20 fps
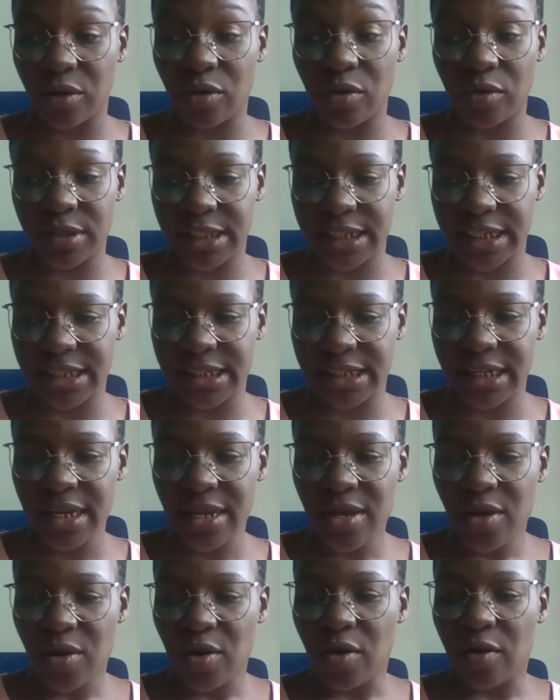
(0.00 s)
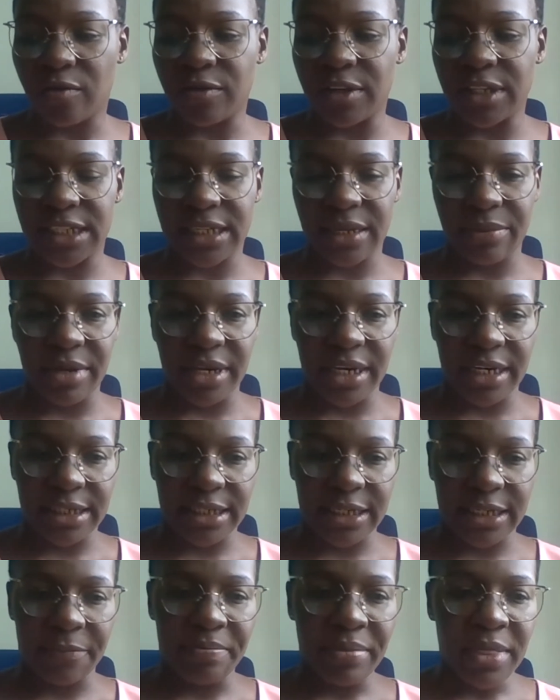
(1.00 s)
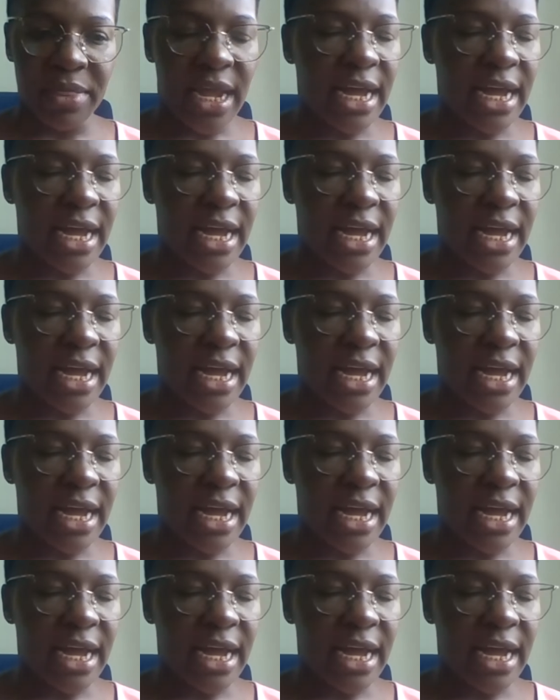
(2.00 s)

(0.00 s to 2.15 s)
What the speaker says: causes of disability.